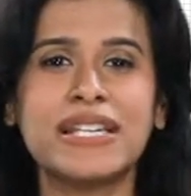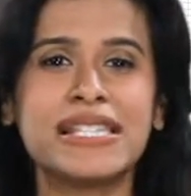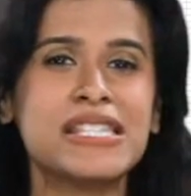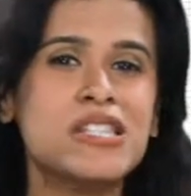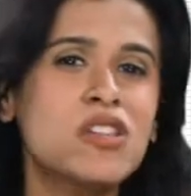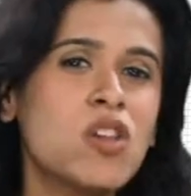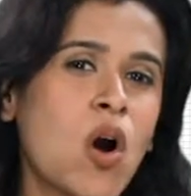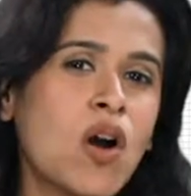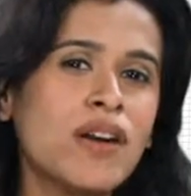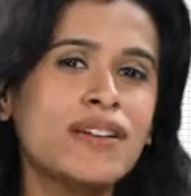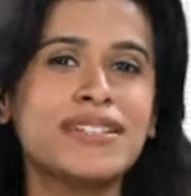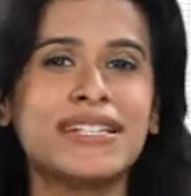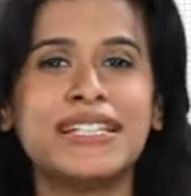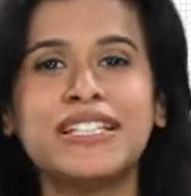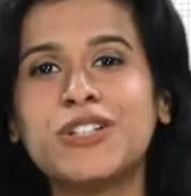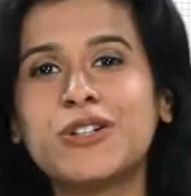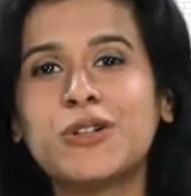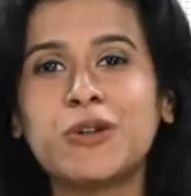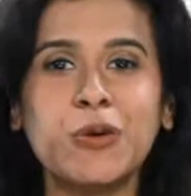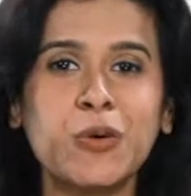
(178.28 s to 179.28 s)
is not
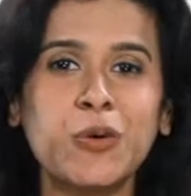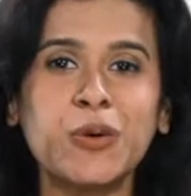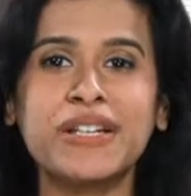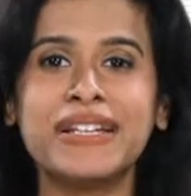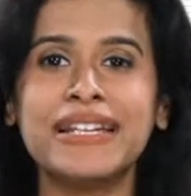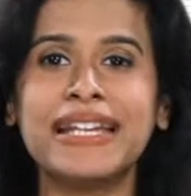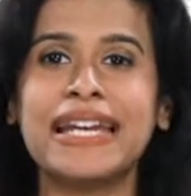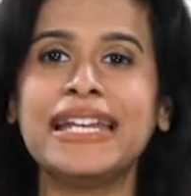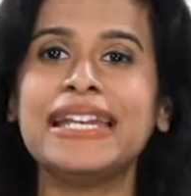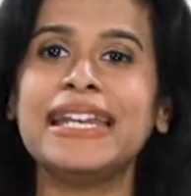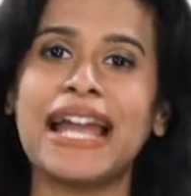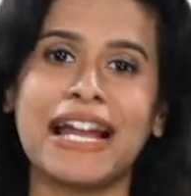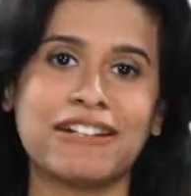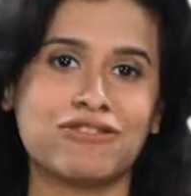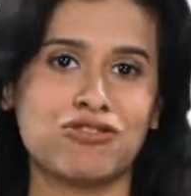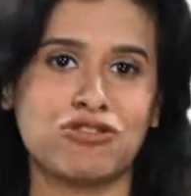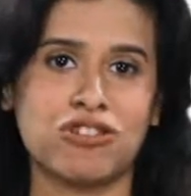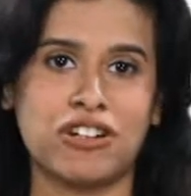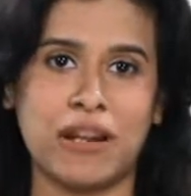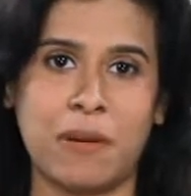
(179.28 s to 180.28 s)
included in
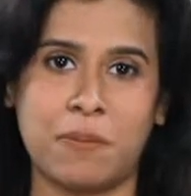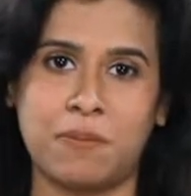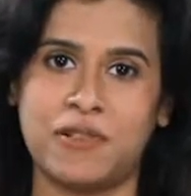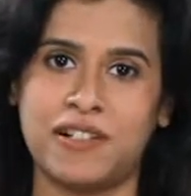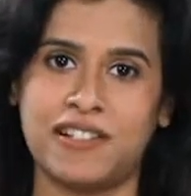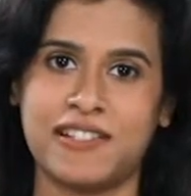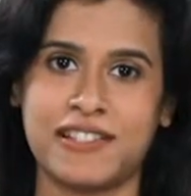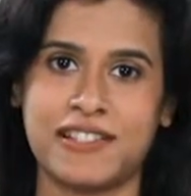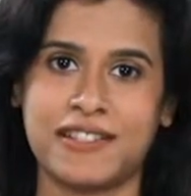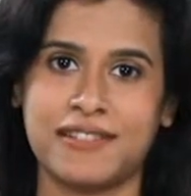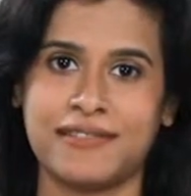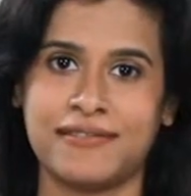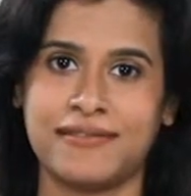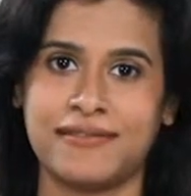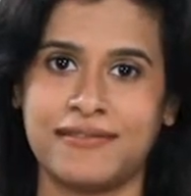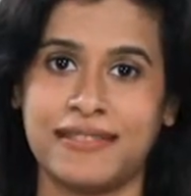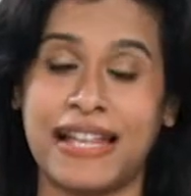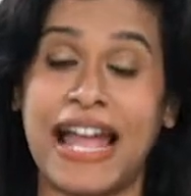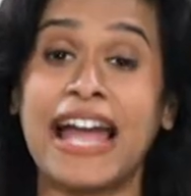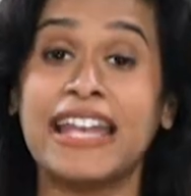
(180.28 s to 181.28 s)
natural numbers.
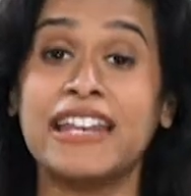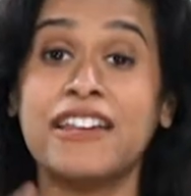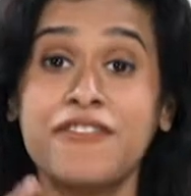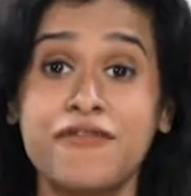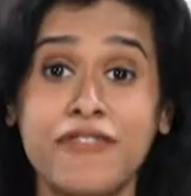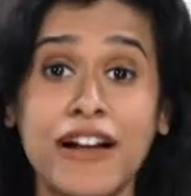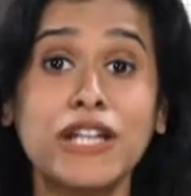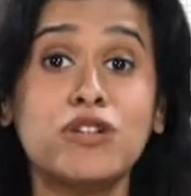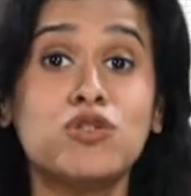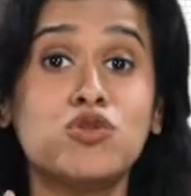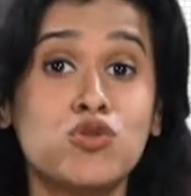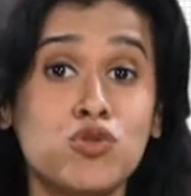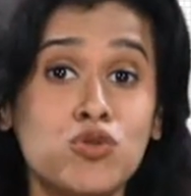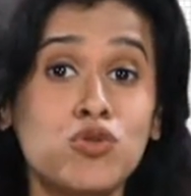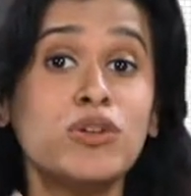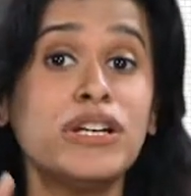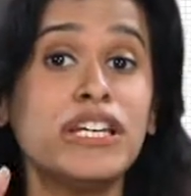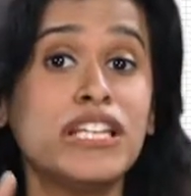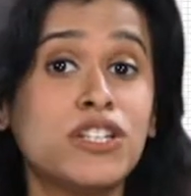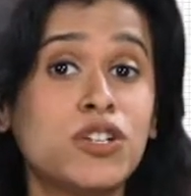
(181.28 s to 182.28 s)
And if I
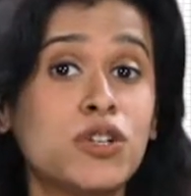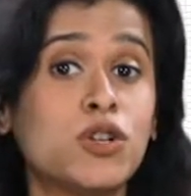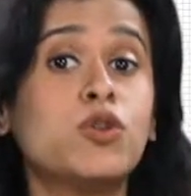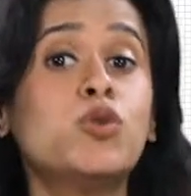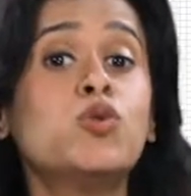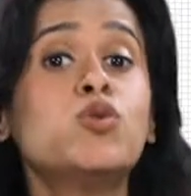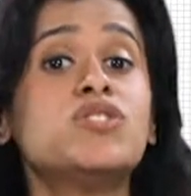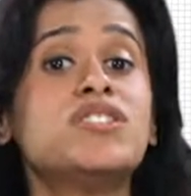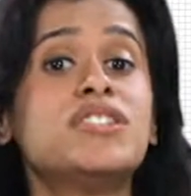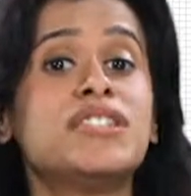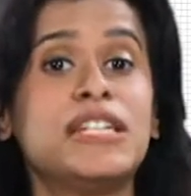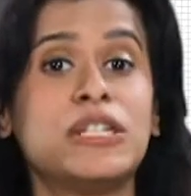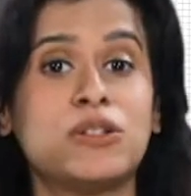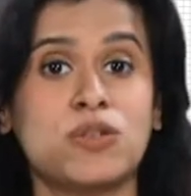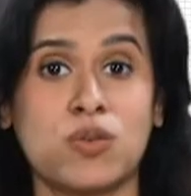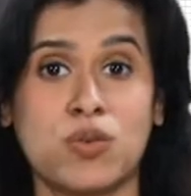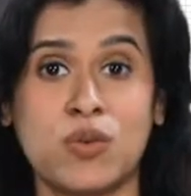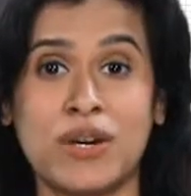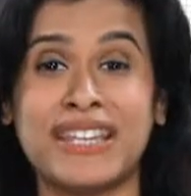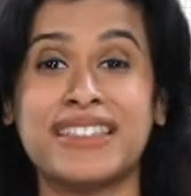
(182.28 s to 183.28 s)
do include
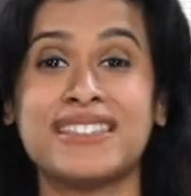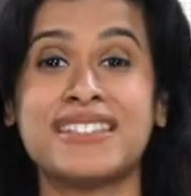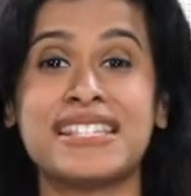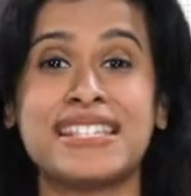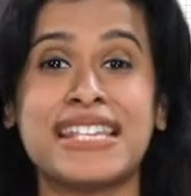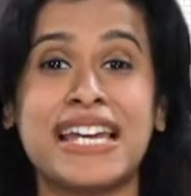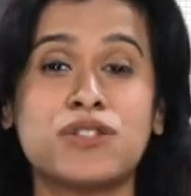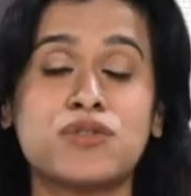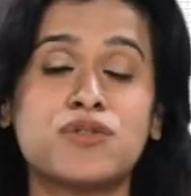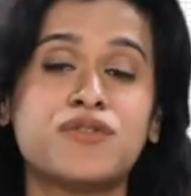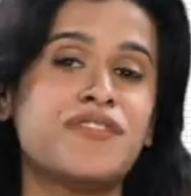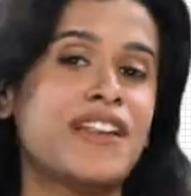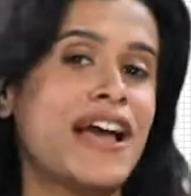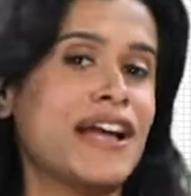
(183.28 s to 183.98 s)
0 in the set of